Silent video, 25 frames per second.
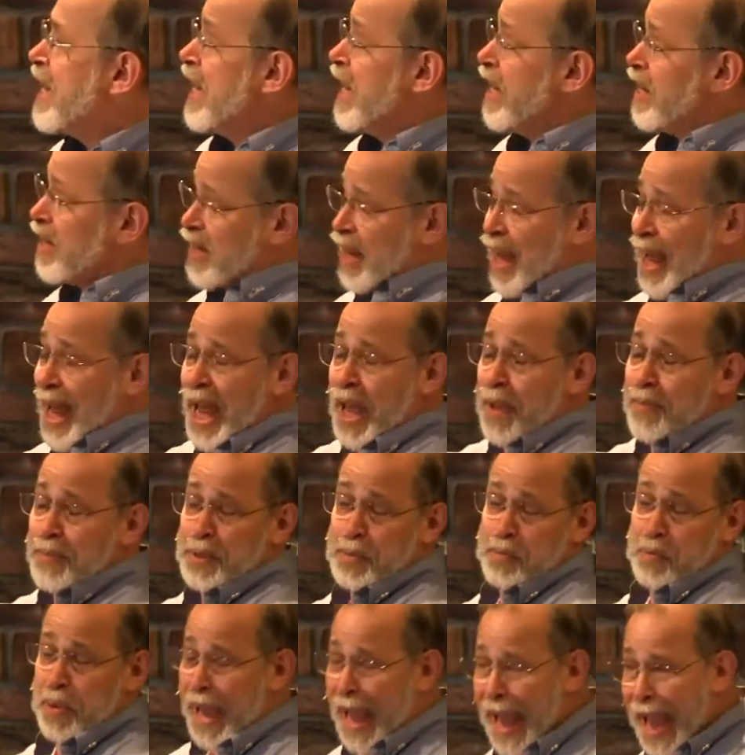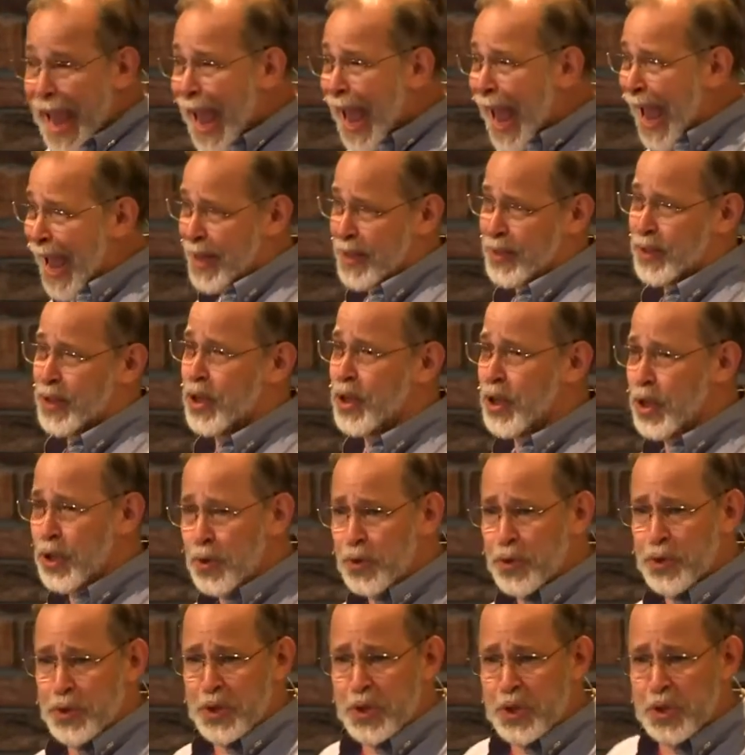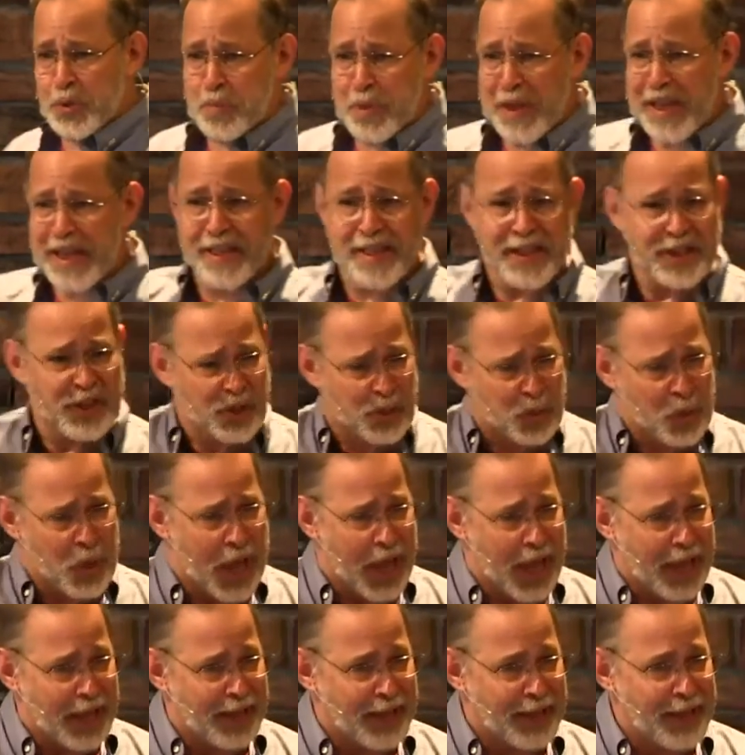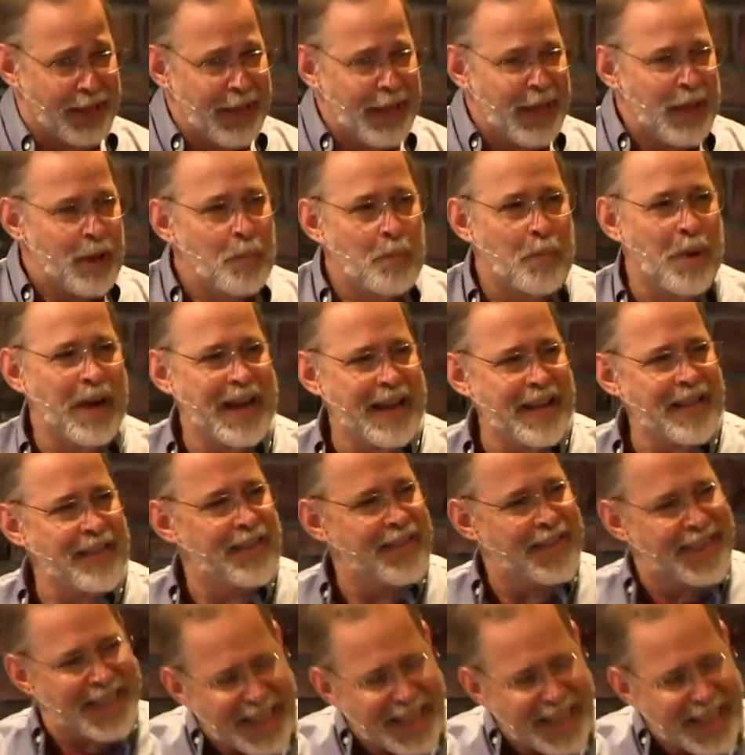in times past, he used to speak this way, but in